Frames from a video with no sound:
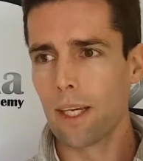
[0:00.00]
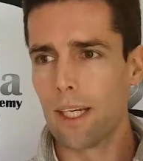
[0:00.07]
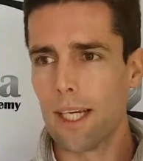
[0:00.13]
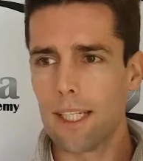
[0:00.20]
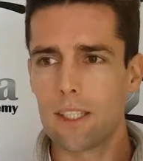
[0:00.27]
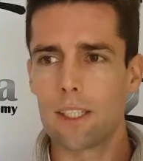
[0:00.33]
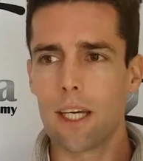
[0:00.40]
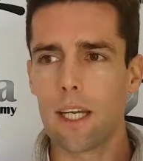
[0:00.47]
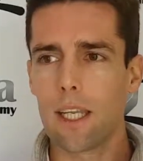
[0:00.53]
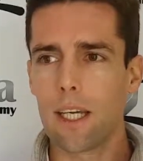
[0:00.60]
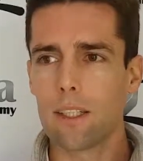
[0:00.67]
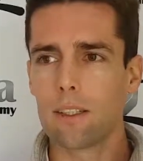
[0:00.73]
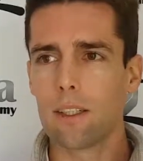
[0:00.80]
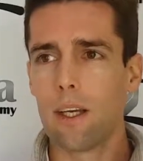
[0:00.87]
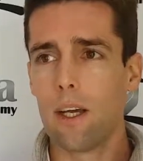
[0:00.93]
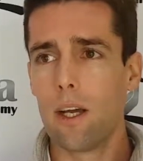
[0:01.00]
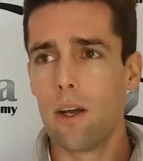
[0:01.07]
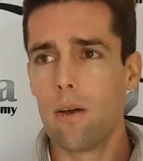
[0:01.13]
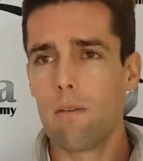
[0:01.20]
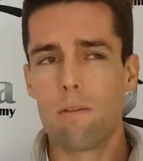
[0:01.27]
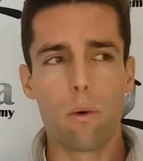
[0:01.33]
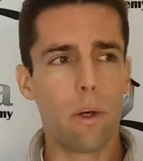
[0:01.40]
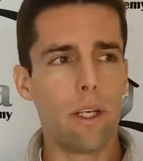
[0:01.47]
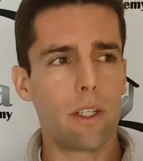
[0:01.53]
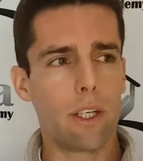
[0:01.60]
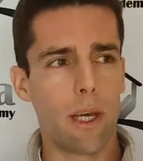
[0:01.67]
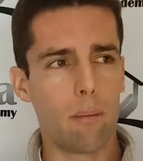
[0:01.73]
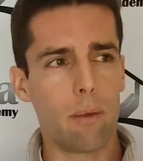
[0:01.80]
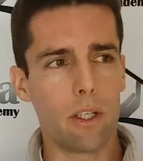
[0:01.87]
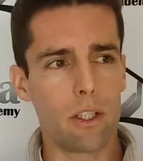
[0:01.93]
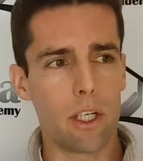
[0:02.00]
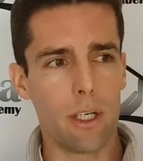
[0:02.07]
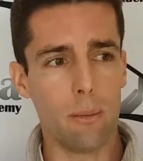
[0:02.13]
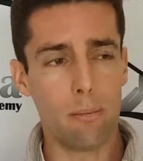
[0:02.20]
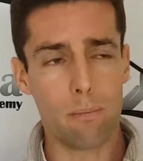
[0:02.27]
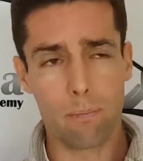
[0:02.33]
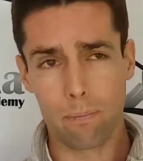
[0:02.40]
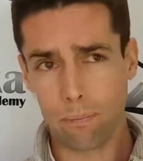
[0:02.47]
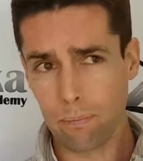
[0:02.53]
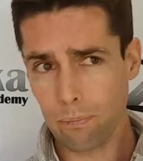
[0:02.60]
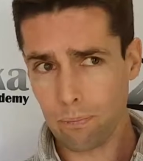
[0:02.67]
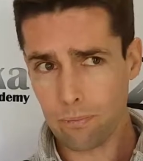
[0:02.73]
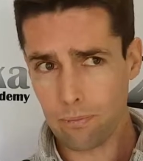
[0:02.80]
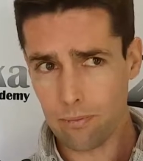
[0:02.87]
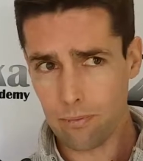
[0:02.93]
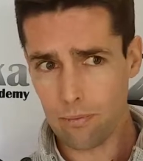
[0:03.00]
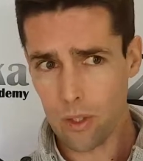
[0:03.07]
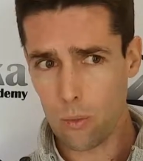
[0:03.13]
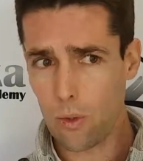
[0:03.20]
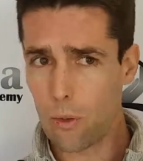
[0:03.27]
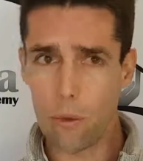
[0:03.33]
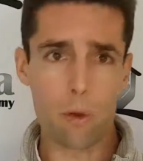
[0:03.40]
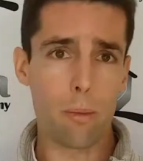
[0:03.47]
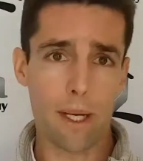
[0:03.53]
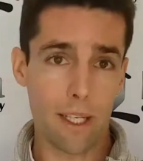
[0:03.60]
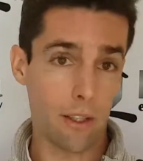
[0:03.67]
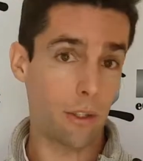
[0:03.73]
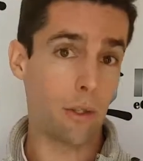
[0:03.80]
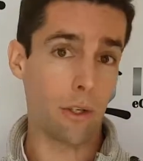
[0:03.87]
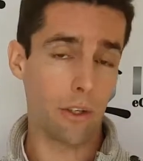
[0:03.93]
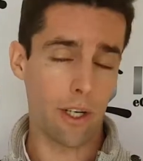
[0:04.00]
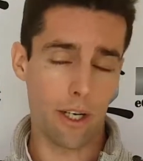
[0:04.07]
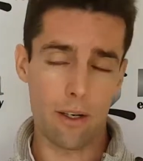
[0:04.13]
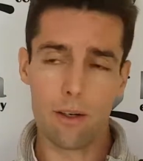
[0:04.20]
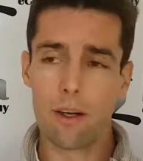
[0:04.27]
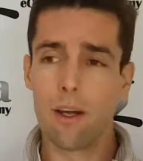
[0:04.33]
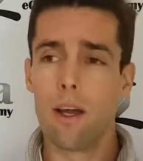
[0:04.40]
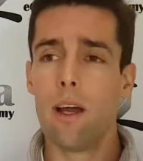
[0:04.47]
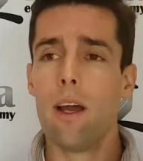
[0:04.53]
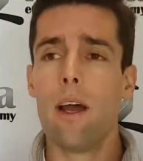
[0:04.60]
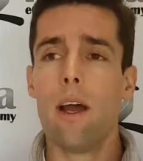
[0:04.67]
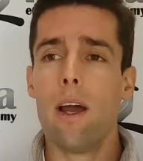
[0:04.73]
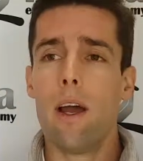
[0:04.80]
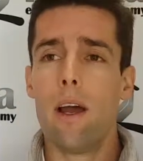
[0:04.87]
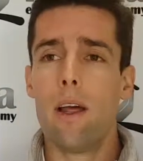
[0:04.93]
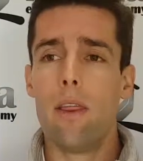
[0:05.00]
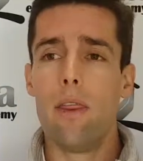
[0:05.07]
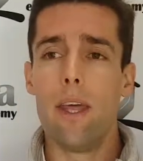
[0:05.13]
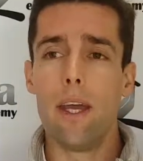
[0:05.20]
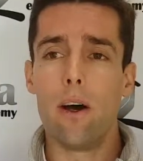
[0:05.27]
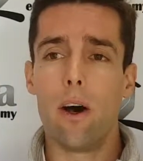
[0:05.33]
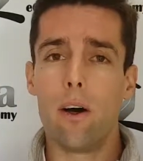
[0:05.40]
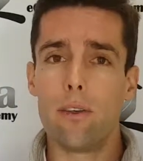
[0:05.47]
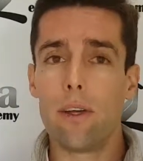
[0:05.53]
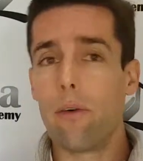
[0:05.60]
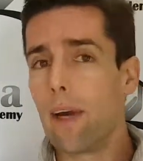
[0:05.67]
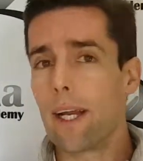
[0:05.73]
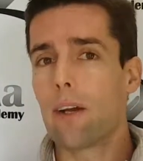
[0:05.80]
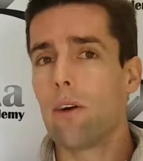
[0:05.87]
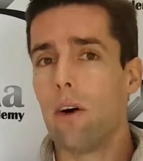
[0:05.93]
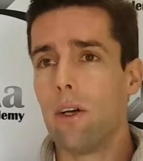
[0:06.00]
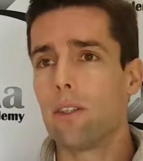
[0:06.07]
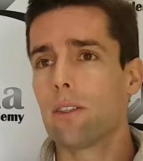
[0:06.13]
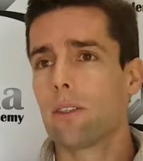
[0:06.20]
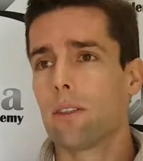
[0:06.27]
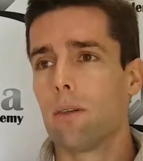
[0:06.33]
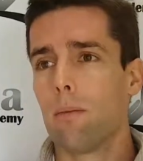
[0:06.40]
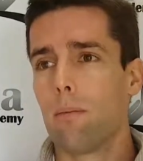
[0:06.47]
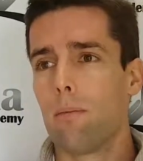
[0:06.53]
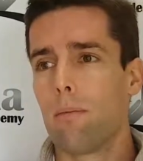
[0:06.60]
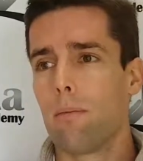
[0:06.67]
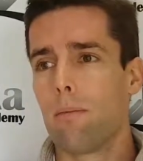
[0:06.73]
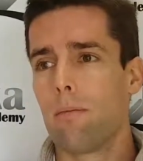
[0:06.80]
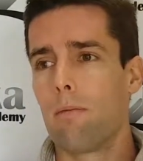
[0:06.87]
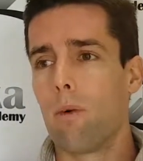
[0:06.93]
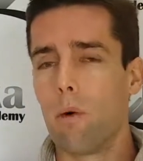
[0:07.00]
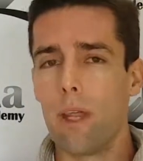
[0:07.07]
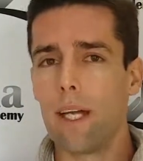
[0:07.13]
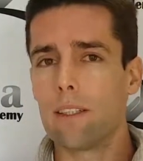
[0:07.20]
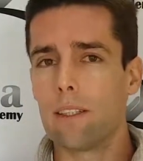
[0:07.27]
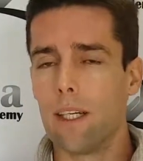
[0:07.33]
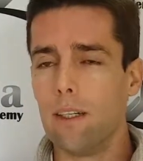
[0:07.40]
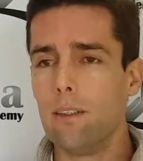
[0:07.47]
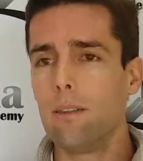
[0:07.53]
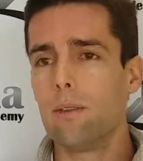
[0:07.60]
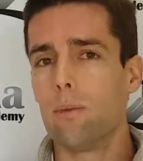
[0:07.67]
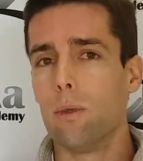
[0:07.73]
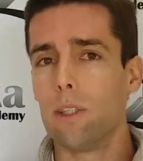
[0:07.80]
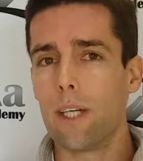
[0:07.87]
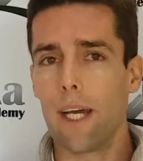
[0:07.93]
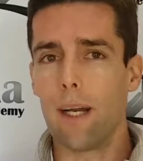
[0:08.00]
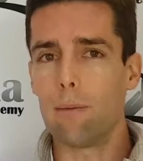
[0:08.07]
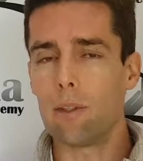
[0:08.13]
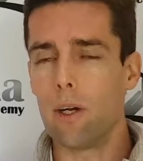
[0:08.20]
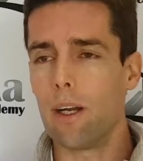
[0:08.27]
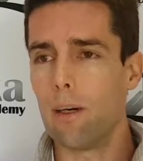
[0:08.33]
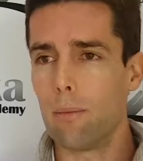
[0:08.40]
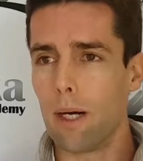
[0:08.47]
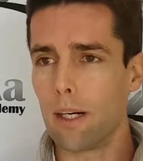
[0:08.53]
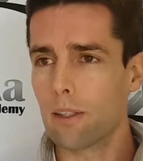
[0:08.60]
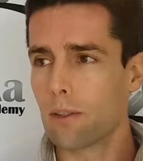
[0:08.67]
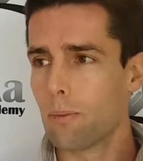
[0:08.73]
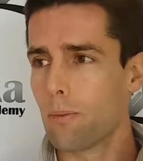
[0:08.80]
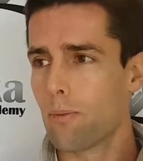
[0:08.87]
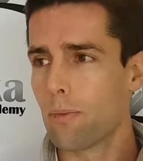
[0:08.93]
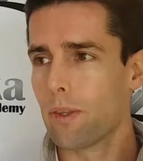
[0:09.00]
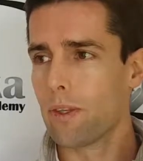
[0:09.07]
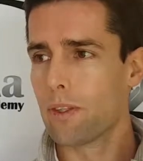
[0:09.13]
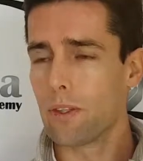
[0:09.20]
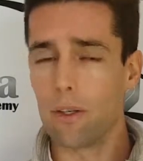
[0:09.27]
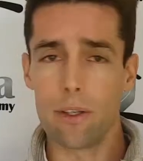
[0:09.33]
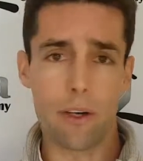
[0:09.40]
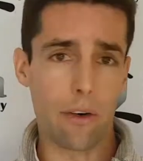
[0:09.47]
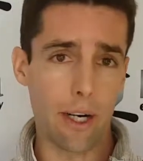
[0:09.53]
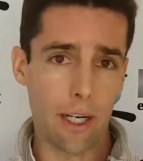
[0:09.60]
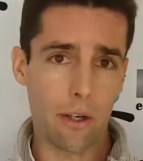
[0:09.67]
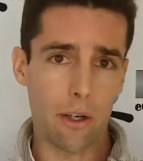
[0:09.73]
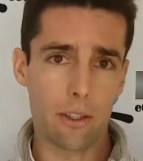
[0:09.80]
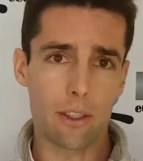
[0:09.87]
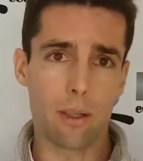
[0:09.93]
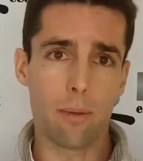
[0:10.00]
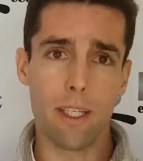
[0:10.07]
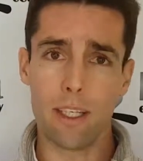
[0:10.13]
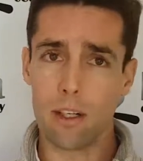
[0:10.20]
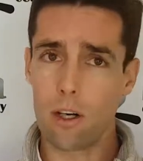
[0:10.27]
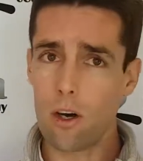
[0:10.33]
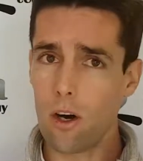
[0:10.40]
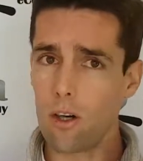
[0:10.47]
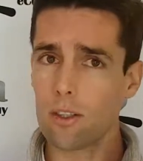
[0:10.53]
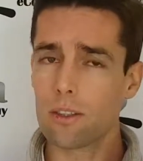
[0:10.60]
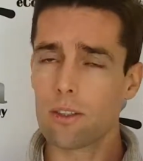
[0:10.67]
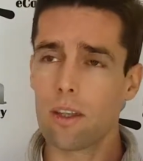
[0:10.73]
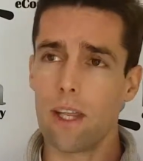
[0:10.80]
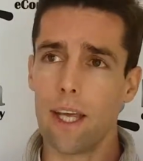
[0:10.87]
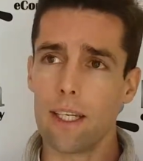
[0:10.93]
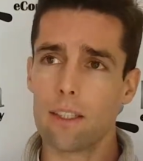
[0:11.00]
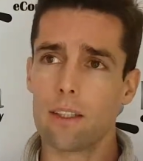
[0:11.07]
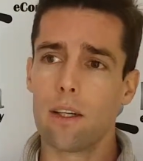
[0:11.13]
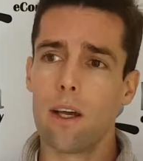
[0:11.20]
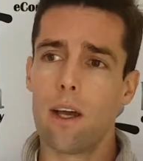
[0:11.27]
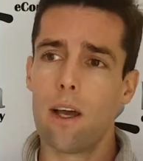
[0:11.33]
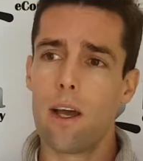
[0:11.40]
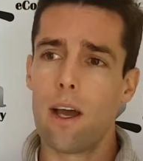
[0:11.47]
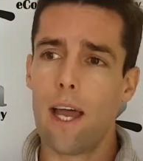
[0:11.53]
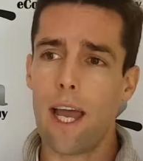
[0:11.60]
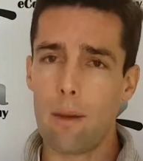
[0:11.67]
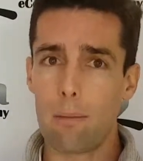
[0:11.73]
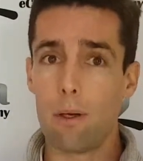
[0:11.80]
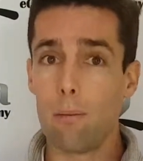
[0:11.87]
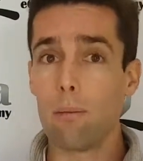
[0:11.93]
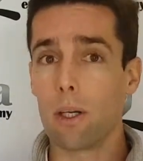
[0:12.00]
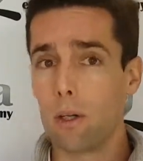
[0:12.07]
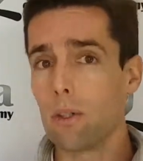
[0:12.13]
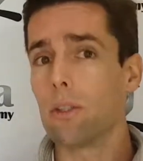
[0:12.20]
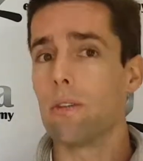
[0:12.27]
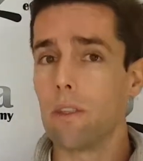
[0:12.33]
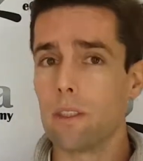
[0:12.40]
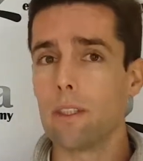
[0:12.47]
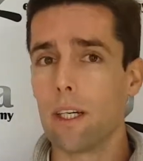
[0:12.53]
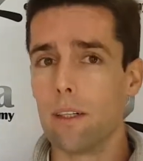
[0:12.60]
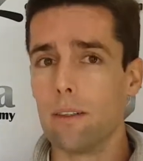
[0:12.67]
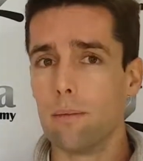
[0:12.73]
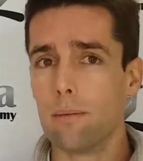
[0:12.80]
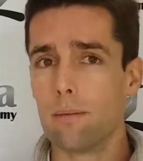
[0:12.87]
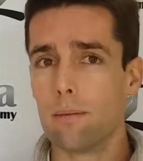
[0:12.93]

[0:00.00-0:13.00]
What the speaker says: Let's say that for each camping chair, where we're making 200 Rand, there are direct costs for that sale, which add up to 100 bucks. So direct costs, I mean costs that happen because of the sale.